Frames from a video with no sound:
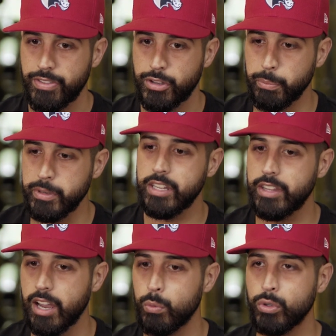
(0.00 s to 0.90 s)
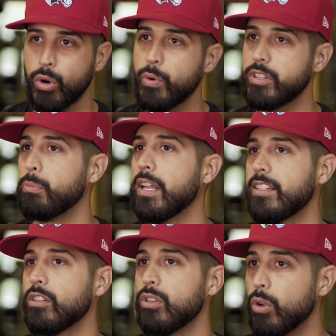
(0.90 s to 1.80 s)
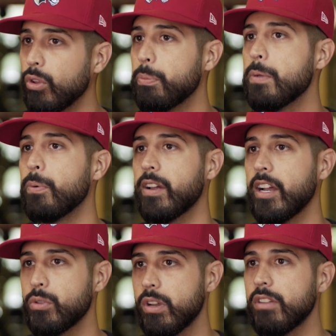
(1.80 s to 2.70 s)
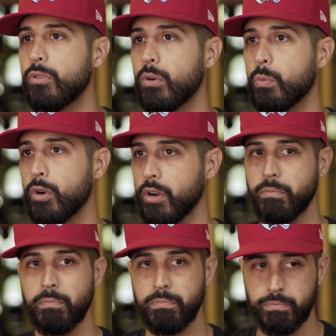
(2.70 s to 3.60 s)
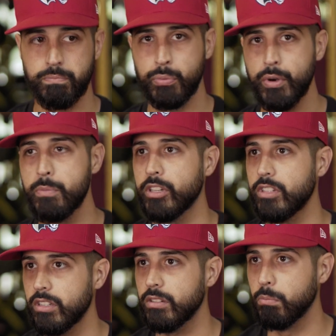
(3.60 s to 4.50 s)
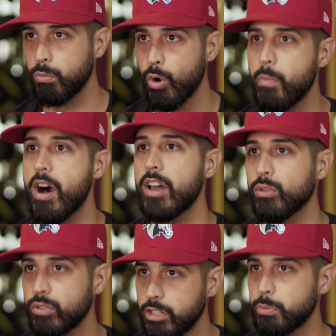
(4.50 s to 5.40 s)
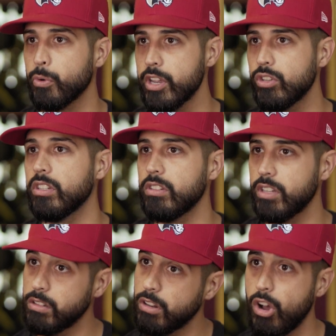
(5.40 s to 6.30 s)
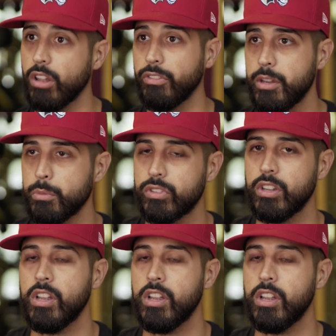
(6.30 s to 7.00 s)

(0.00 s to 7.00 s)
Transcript: to me, that was always a blessing to know the people I got traded for were pretty much role models, inspirations, and Hall of Famers.